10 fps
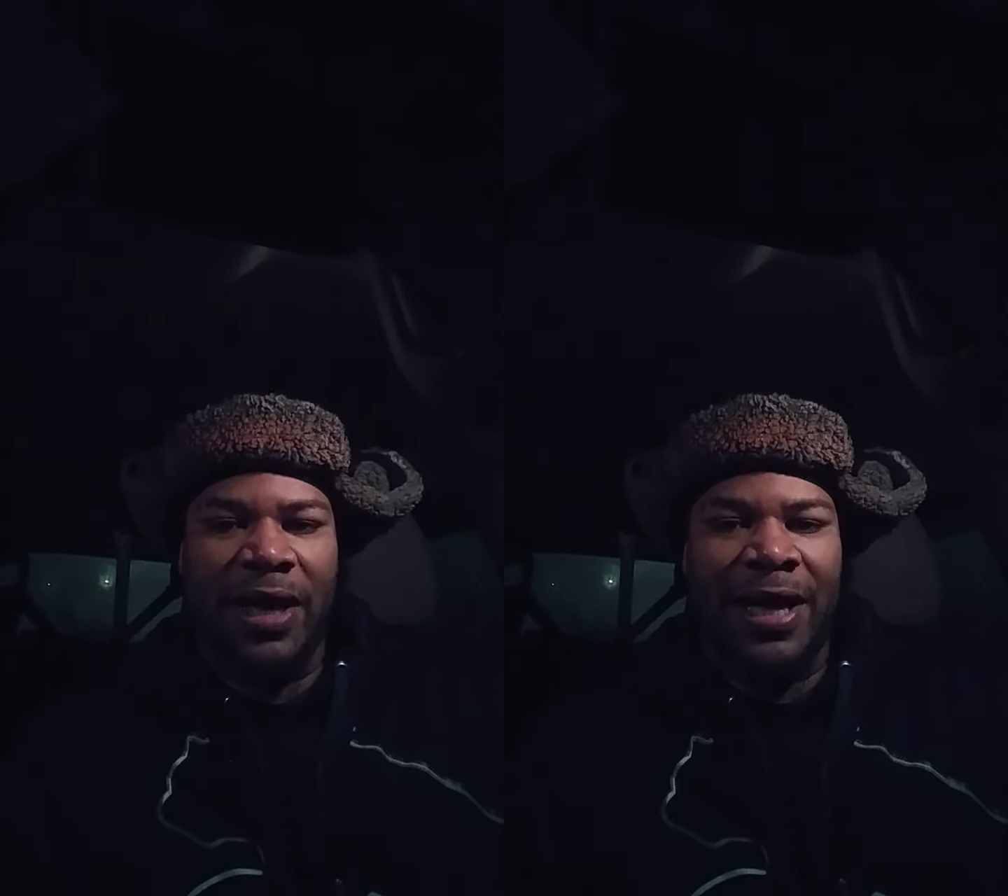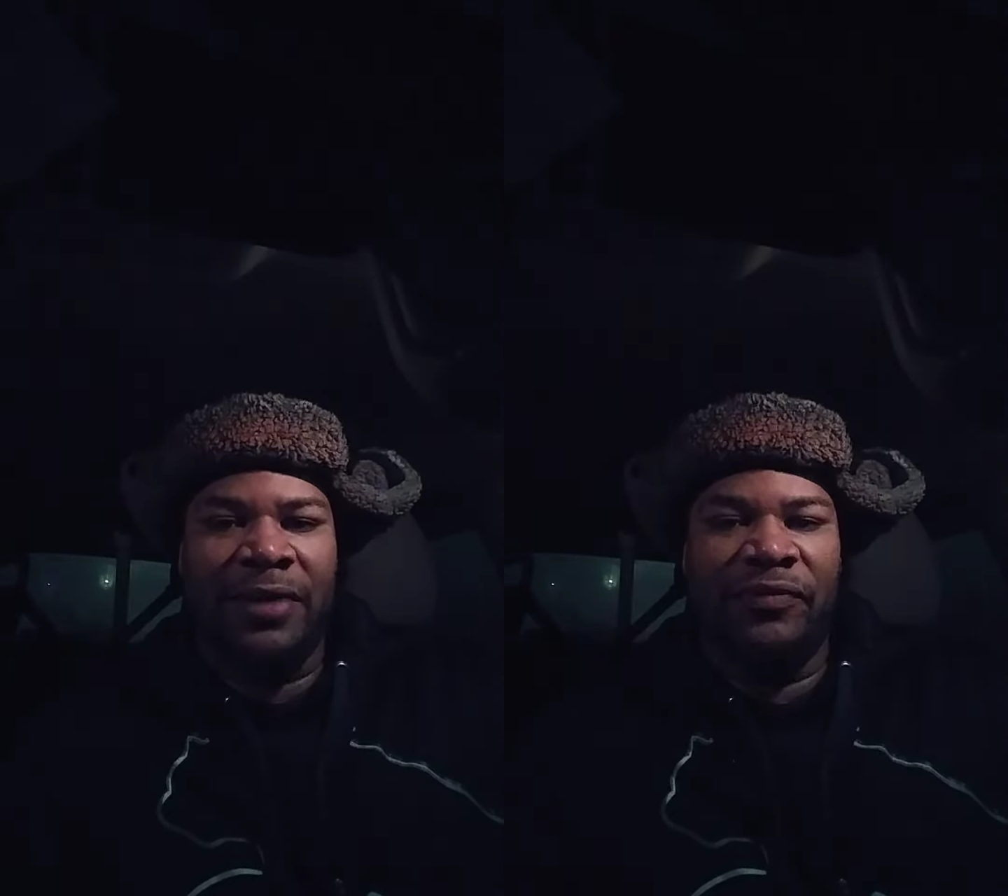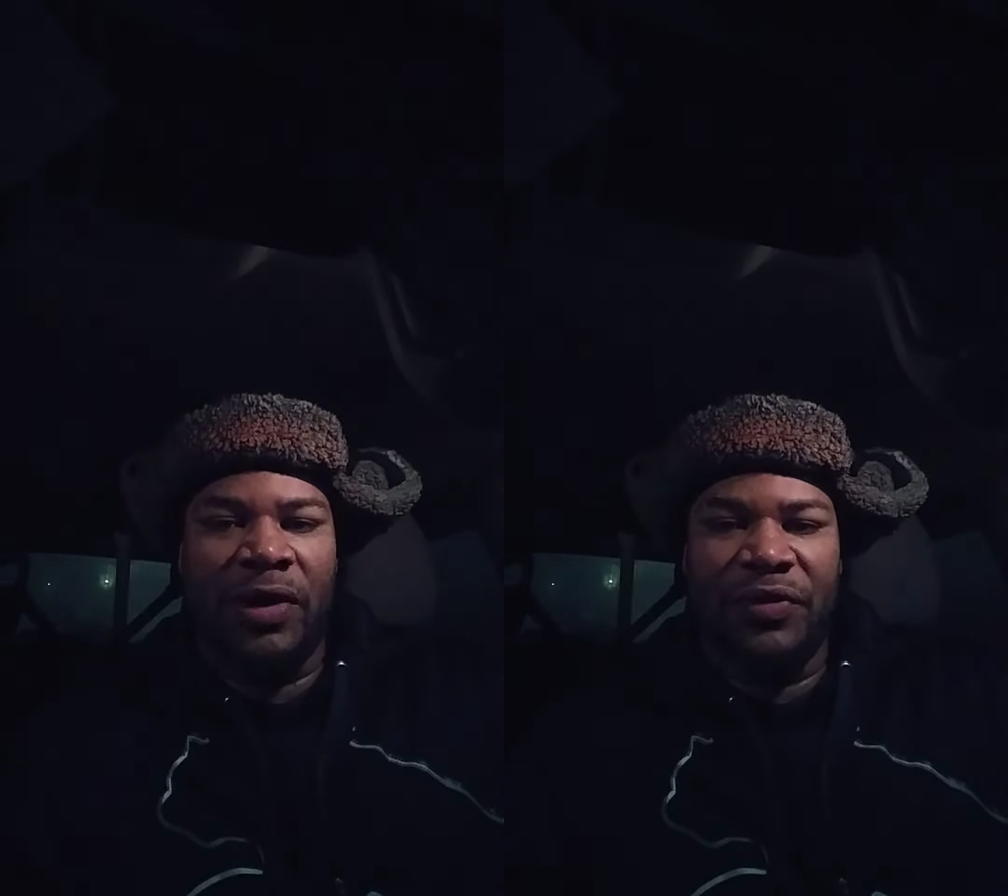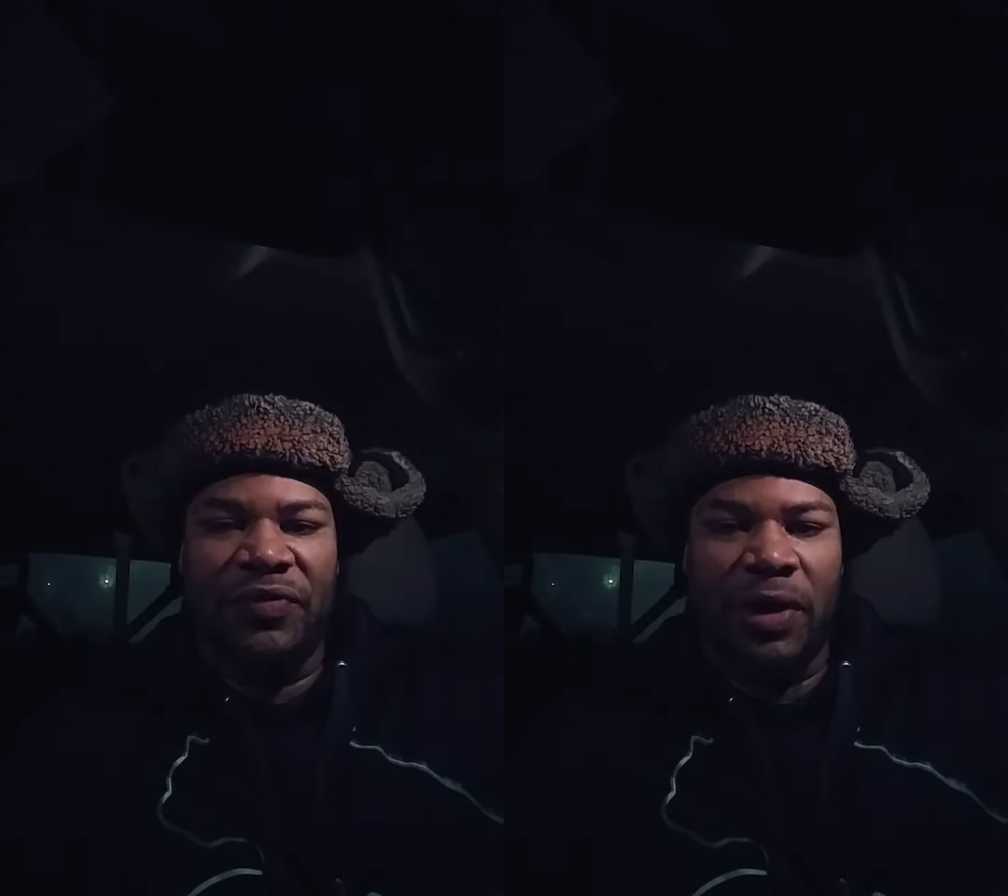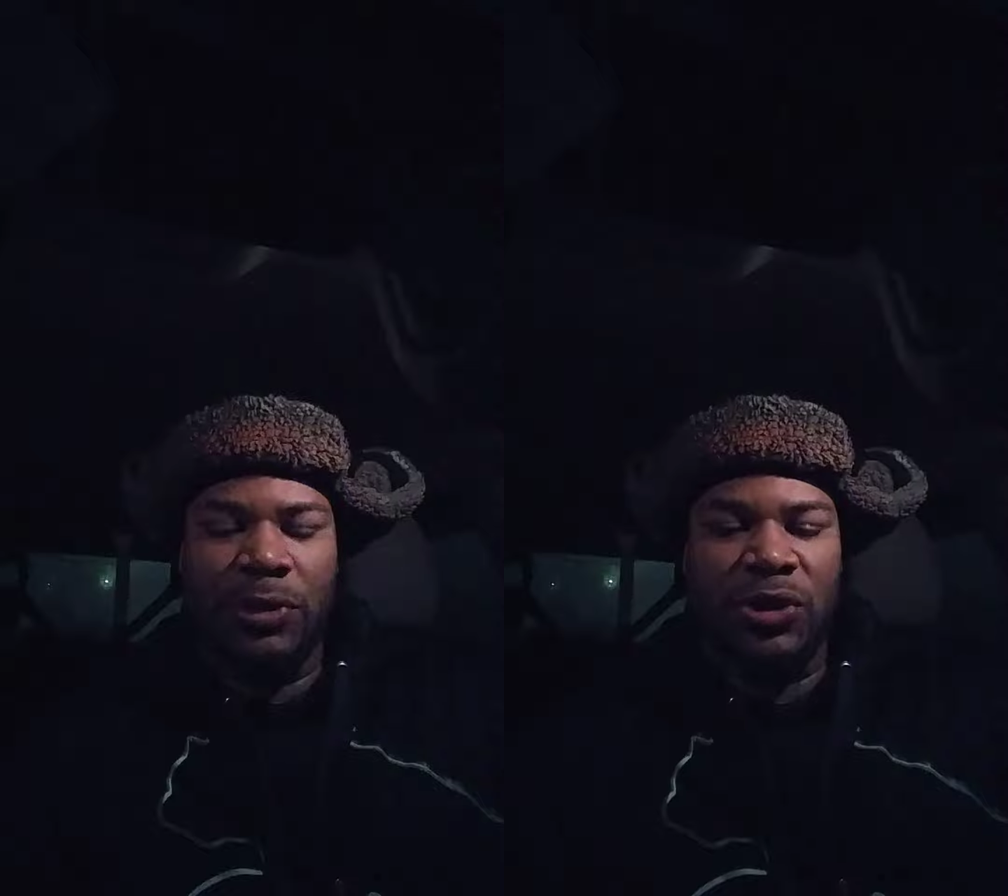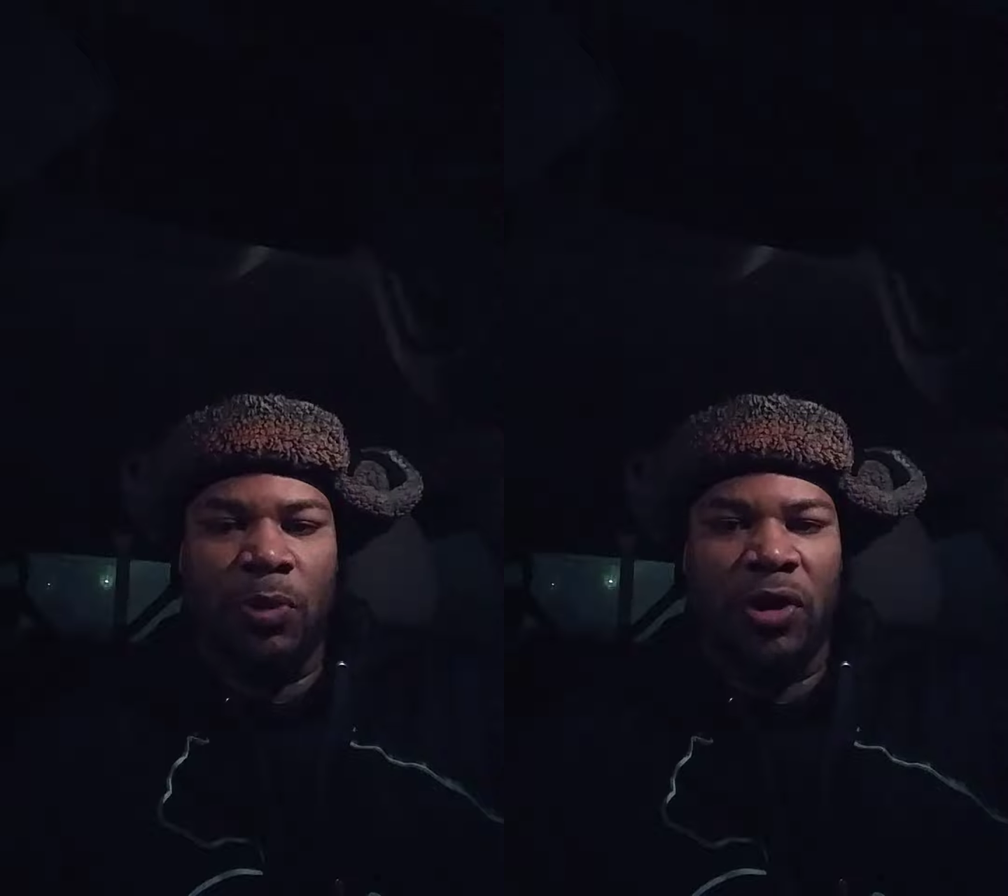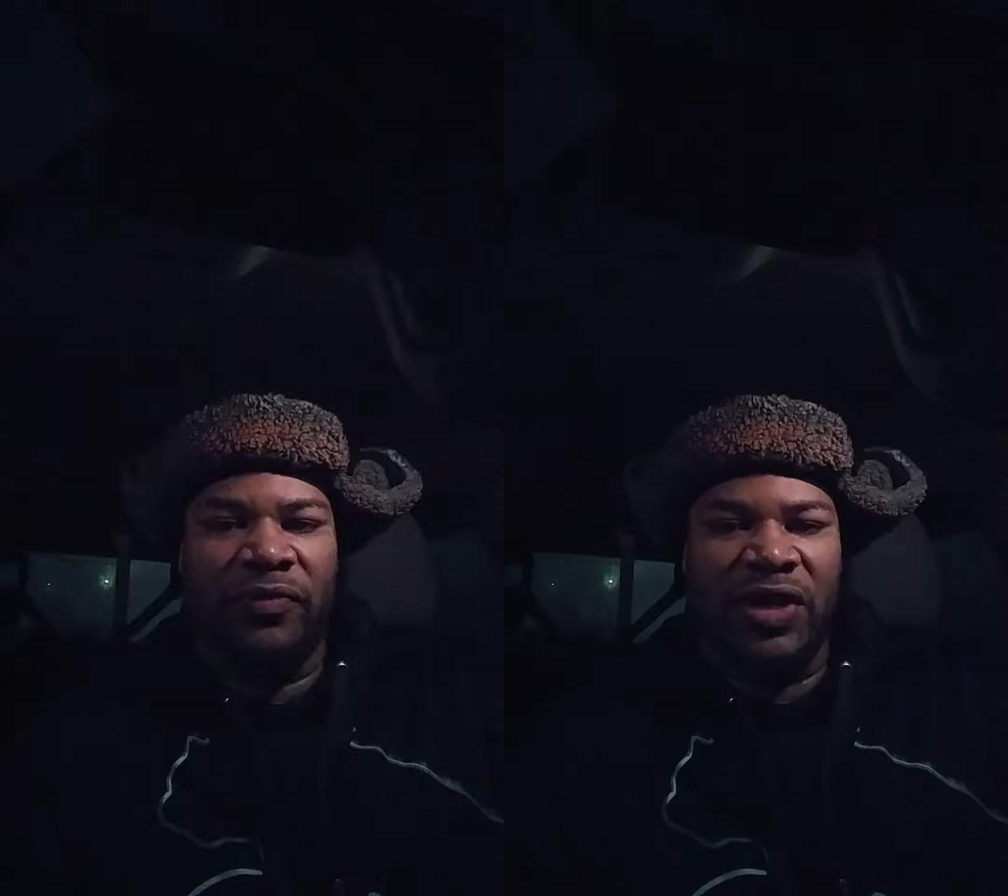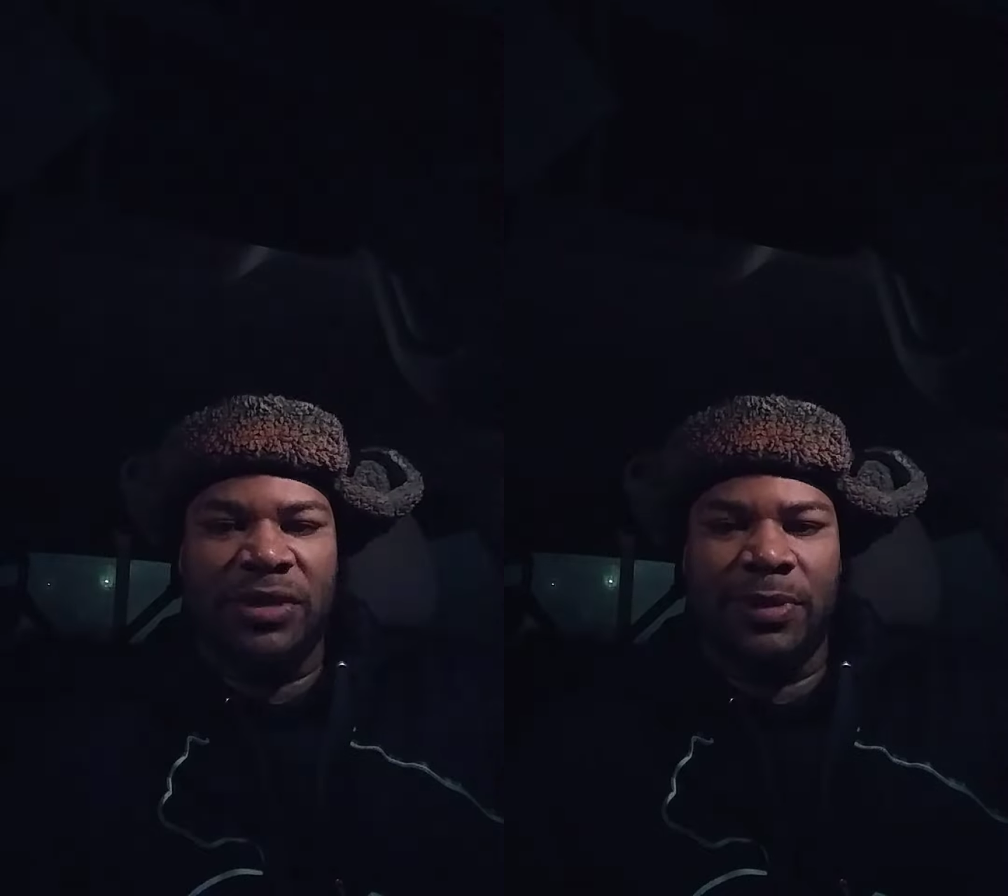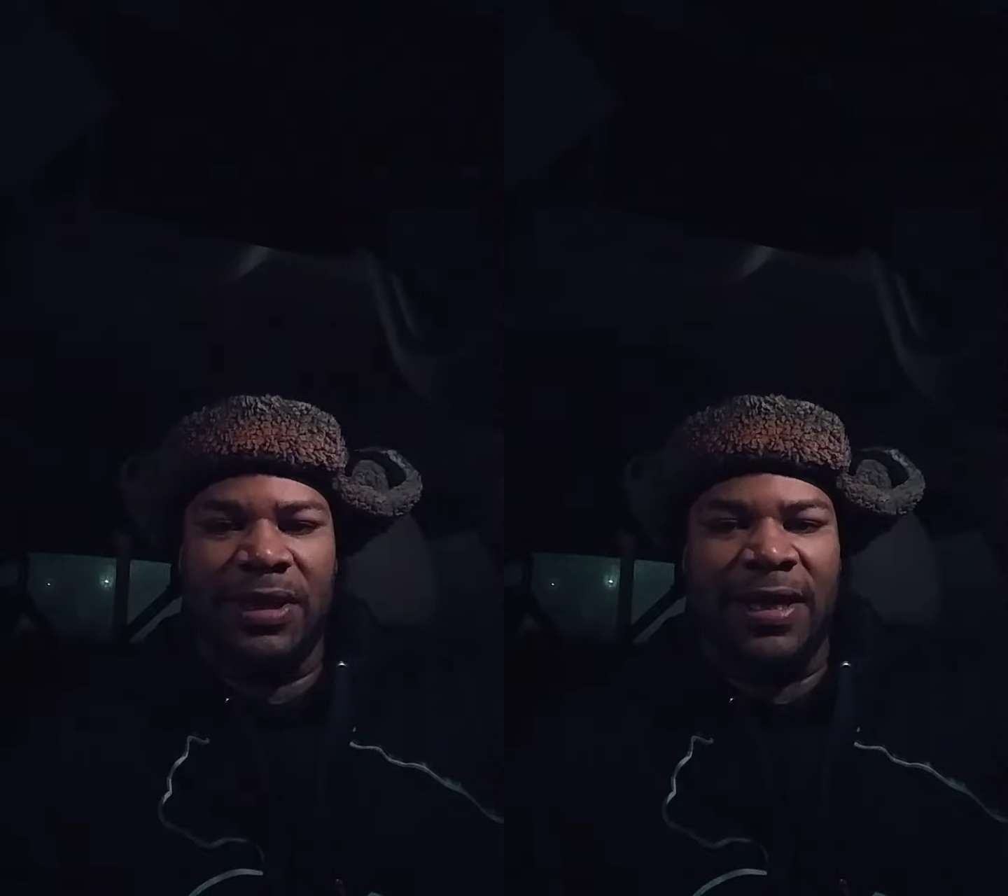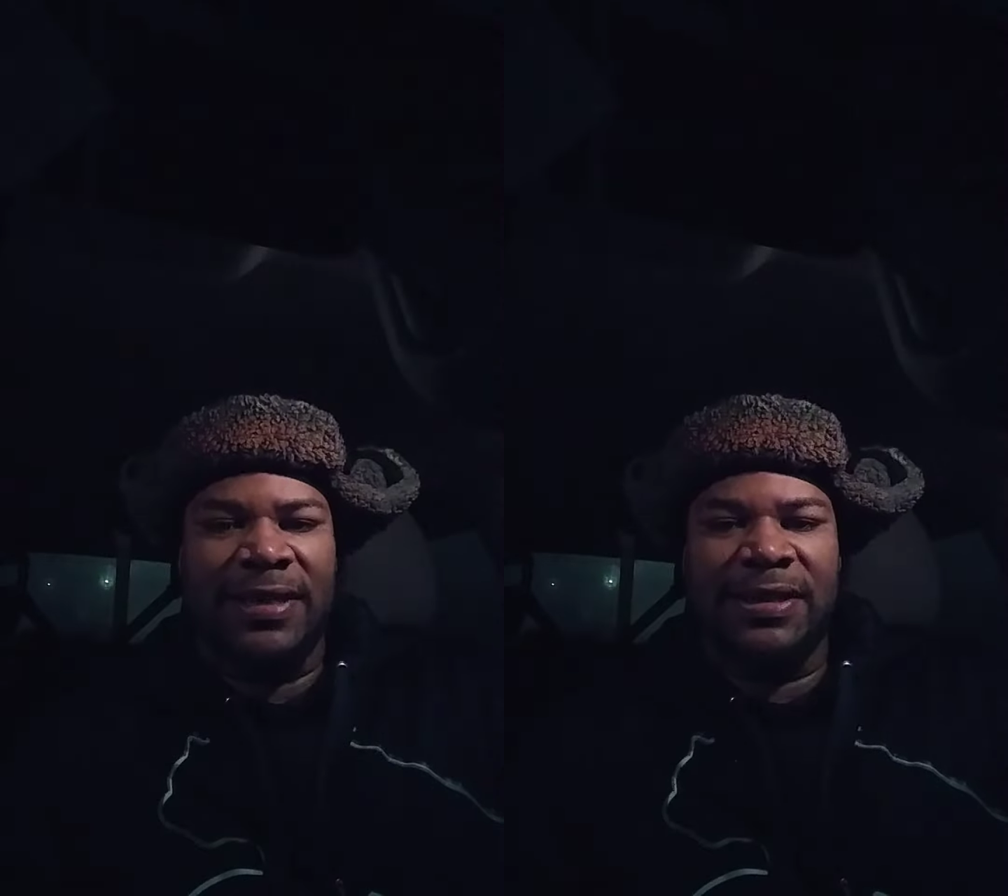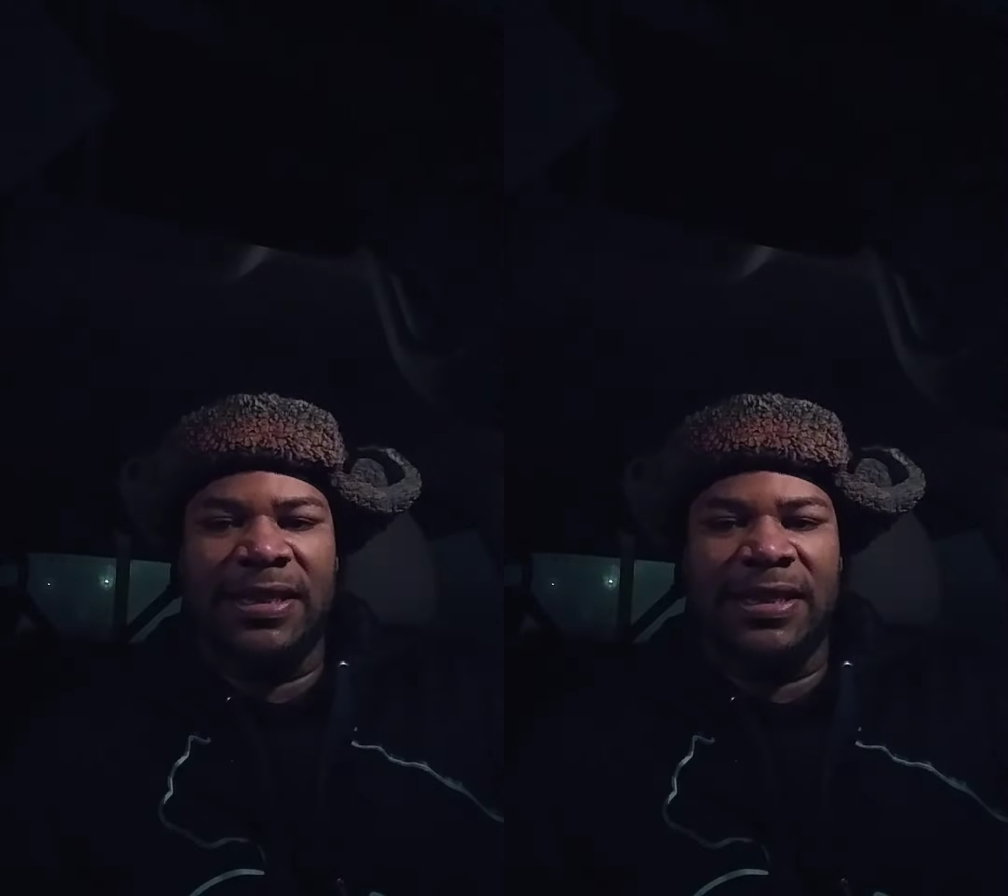at a very, very small investment, like I said,